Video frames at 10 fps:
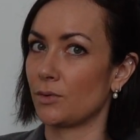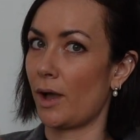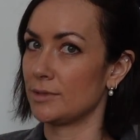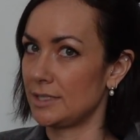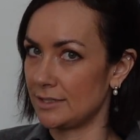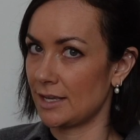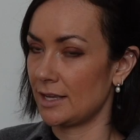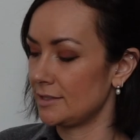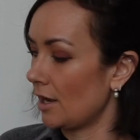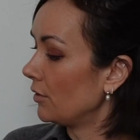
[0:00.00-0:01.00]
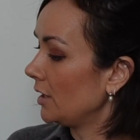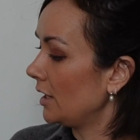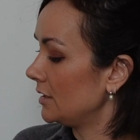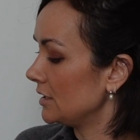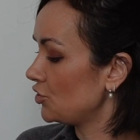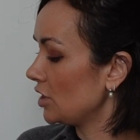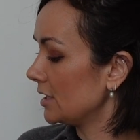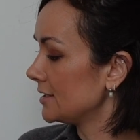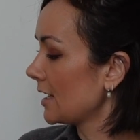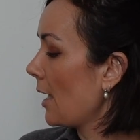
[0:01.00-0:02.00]
I would say size down in these
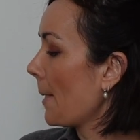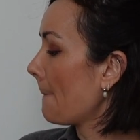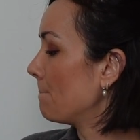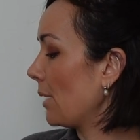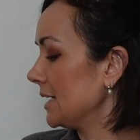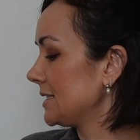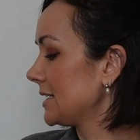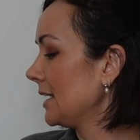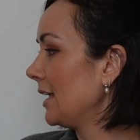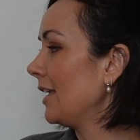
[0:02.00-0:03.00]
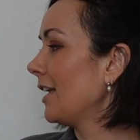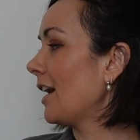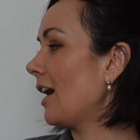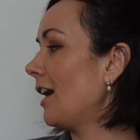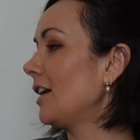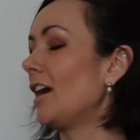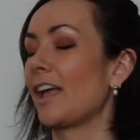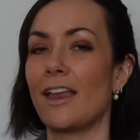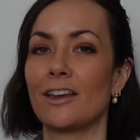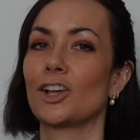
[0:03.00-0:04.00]
jeans. But
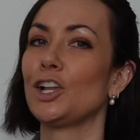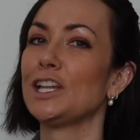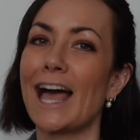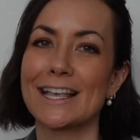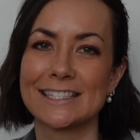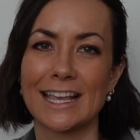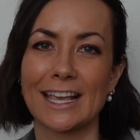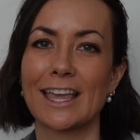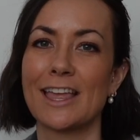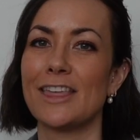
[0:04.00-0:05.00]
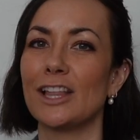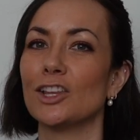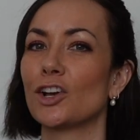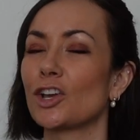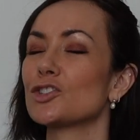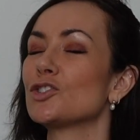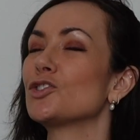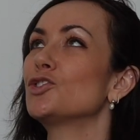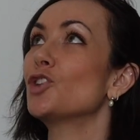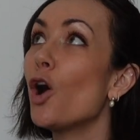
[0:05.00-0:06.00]
again, classic. They look
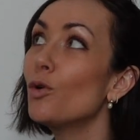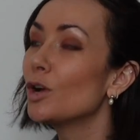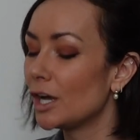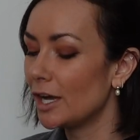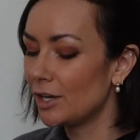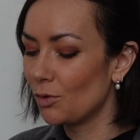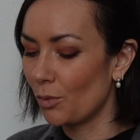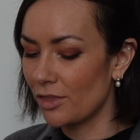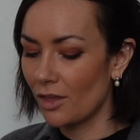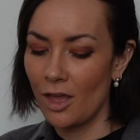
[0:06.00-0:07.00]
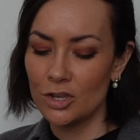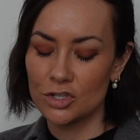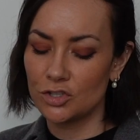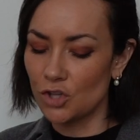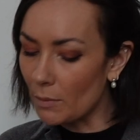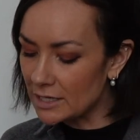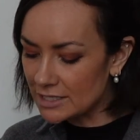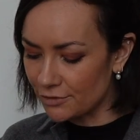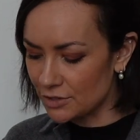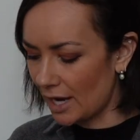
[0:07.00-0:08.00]
so good with so many
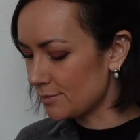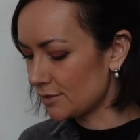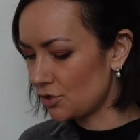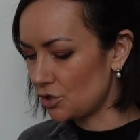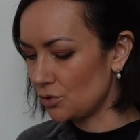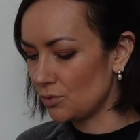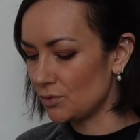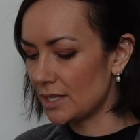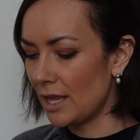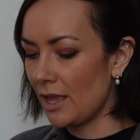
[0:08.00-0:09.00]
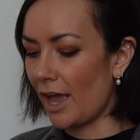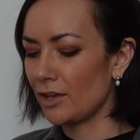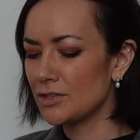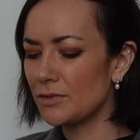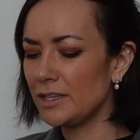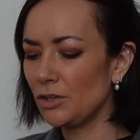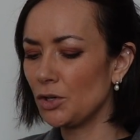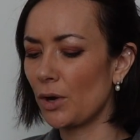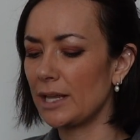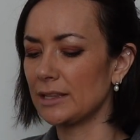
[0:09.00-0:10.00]
different types of shoes. I also think they're a
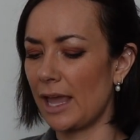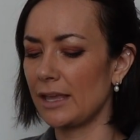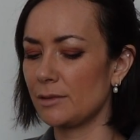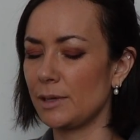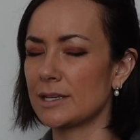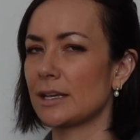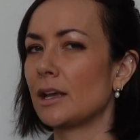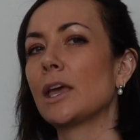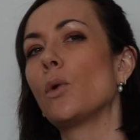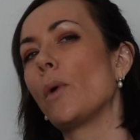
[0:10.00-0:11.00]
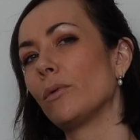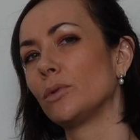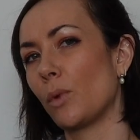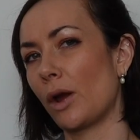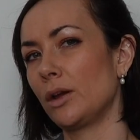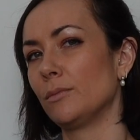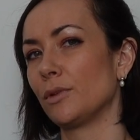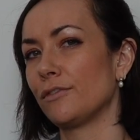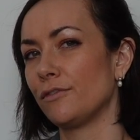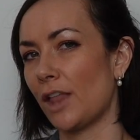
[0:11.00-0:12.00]
great length because I could get away with wearing them
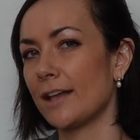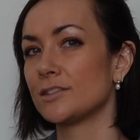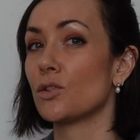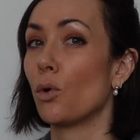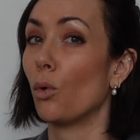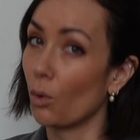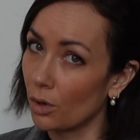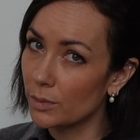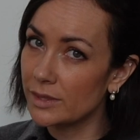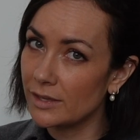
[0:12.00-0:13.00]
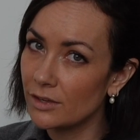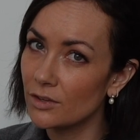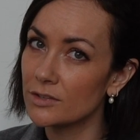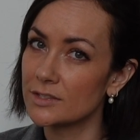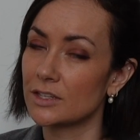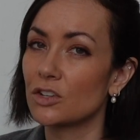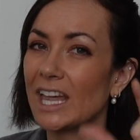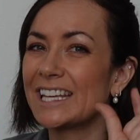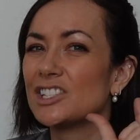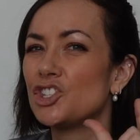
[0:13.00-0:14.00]
with flats or with heels. They're
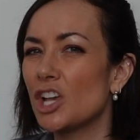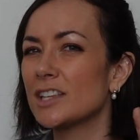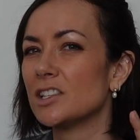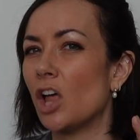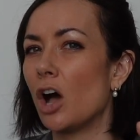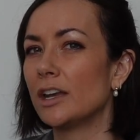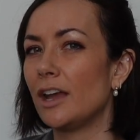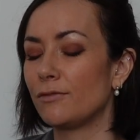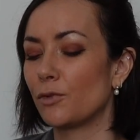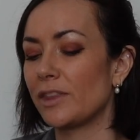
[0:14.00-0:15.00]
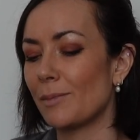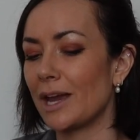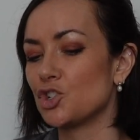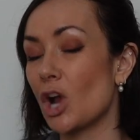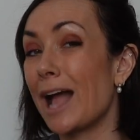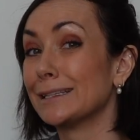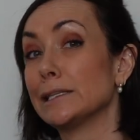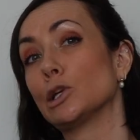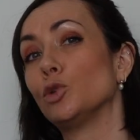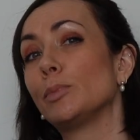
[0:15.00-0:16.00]
like just long enough where they might drag a
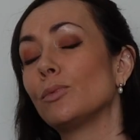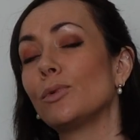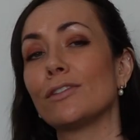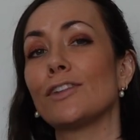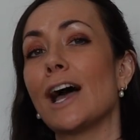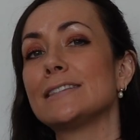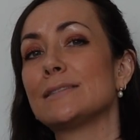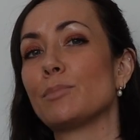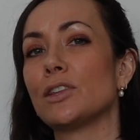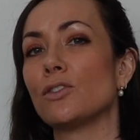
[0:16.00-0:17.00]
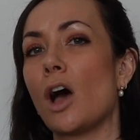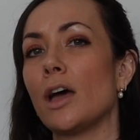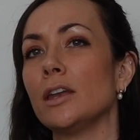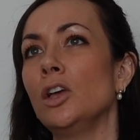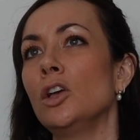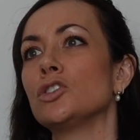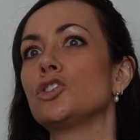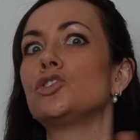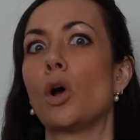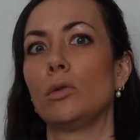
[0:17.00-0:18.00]
little bit with flats, but they're not
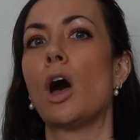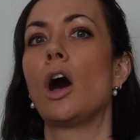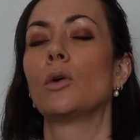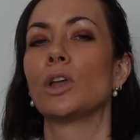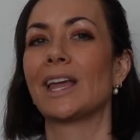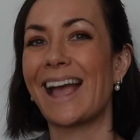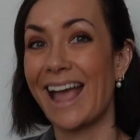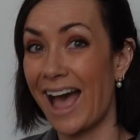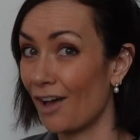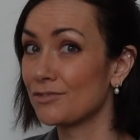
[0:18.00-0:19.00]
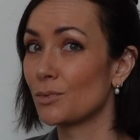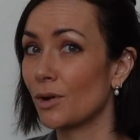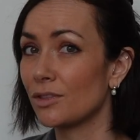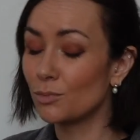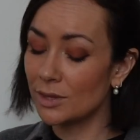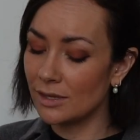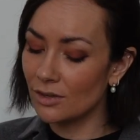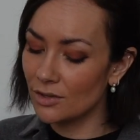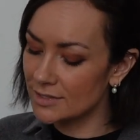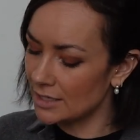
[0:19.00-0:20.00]
so long where like I have to wear them with
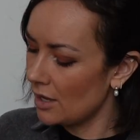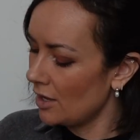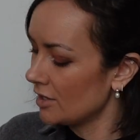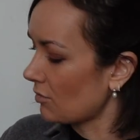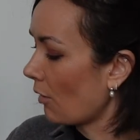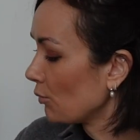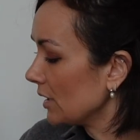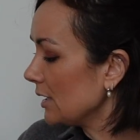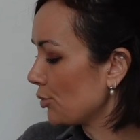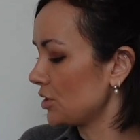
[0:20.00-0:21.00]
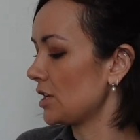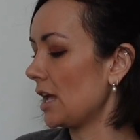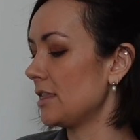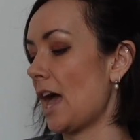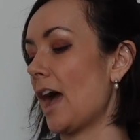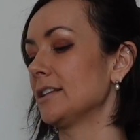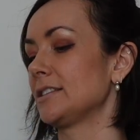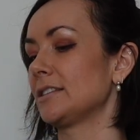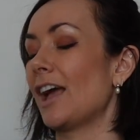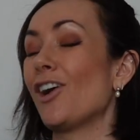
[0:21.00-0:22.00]
heels. So I really appreciate
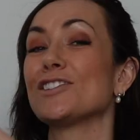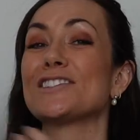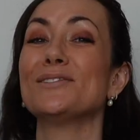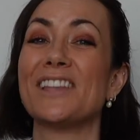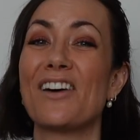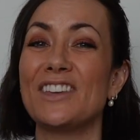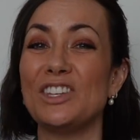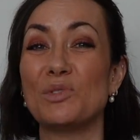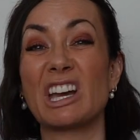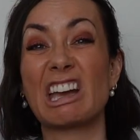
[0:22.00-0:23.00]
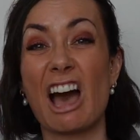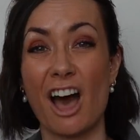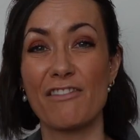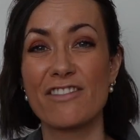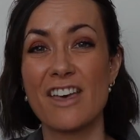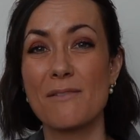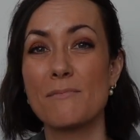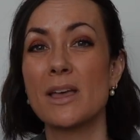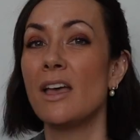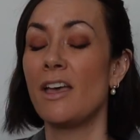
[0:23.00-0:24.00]
that. I also love that you can cuff
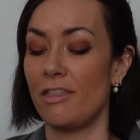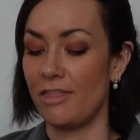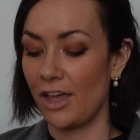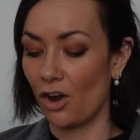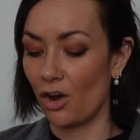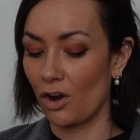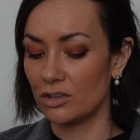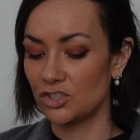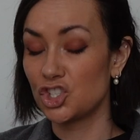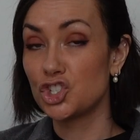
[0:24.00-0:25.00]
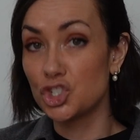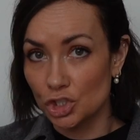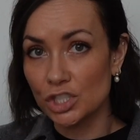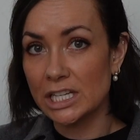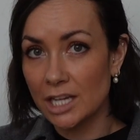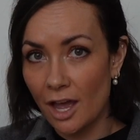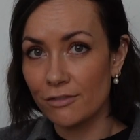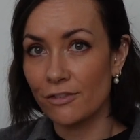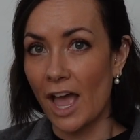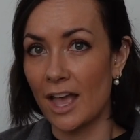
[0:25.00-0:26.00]
them. They're sturdy
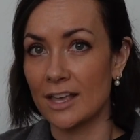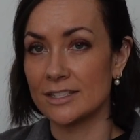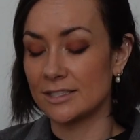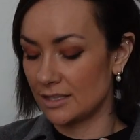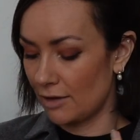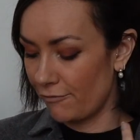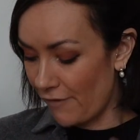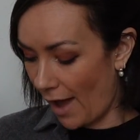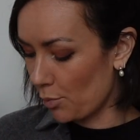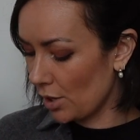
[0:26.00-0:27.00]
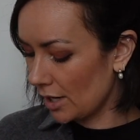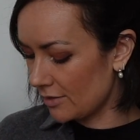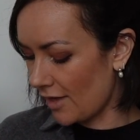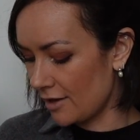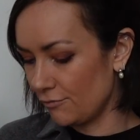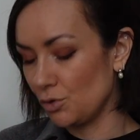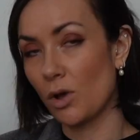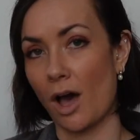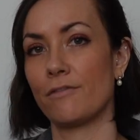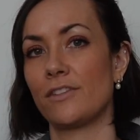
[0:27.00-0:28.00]
enough as a fabric that if you
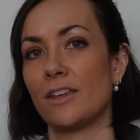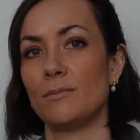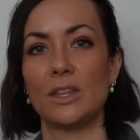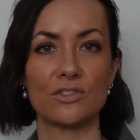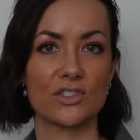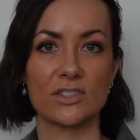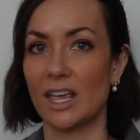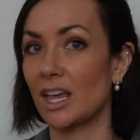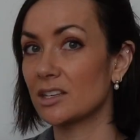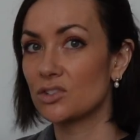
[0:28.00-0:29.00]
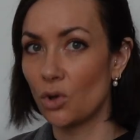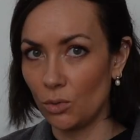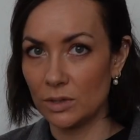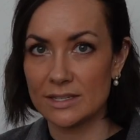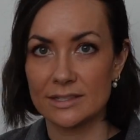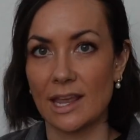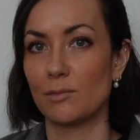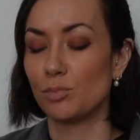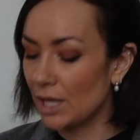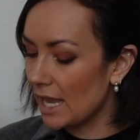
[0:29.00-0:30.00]
cuff them, they'll just like totally stay
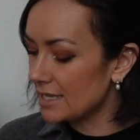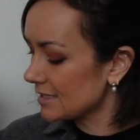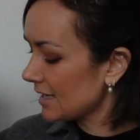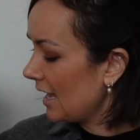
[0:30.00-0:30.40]
in place.